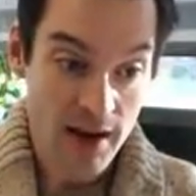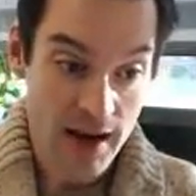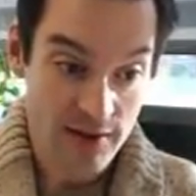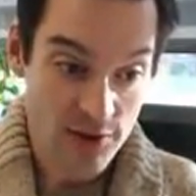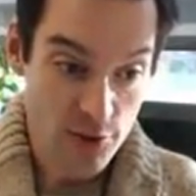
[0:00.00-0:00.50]

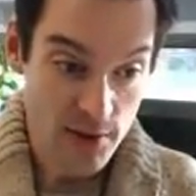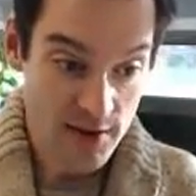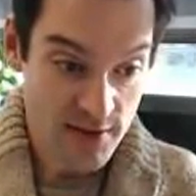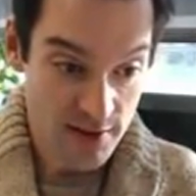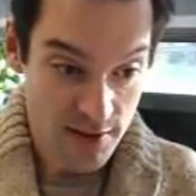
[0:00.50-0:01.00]
A2
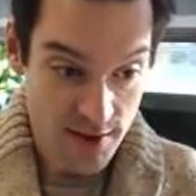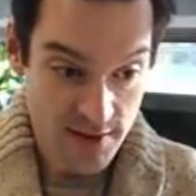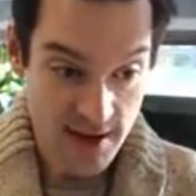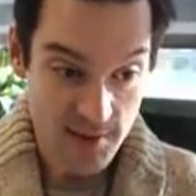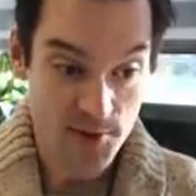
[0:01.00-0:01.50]
gets sent to
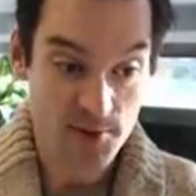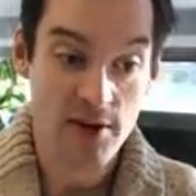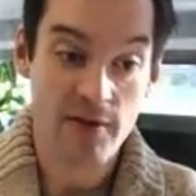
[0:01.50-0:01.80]
these elements, which have